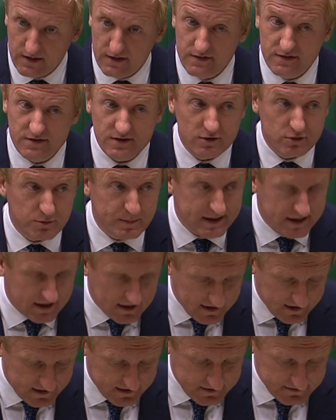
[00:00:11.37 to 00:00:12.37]
So to be
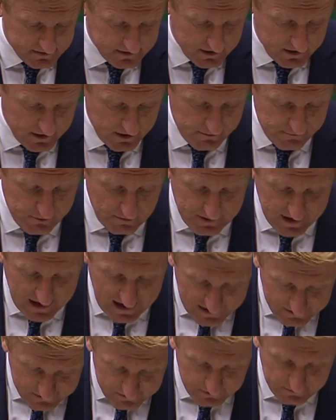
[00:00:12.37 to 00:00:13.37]
clear, from the
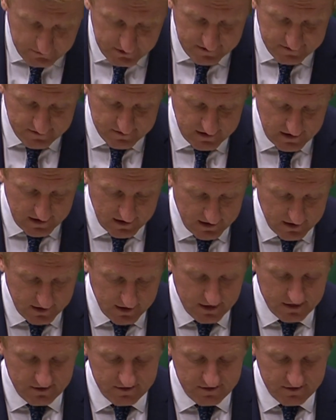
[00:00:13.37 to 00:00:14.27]
end of this year,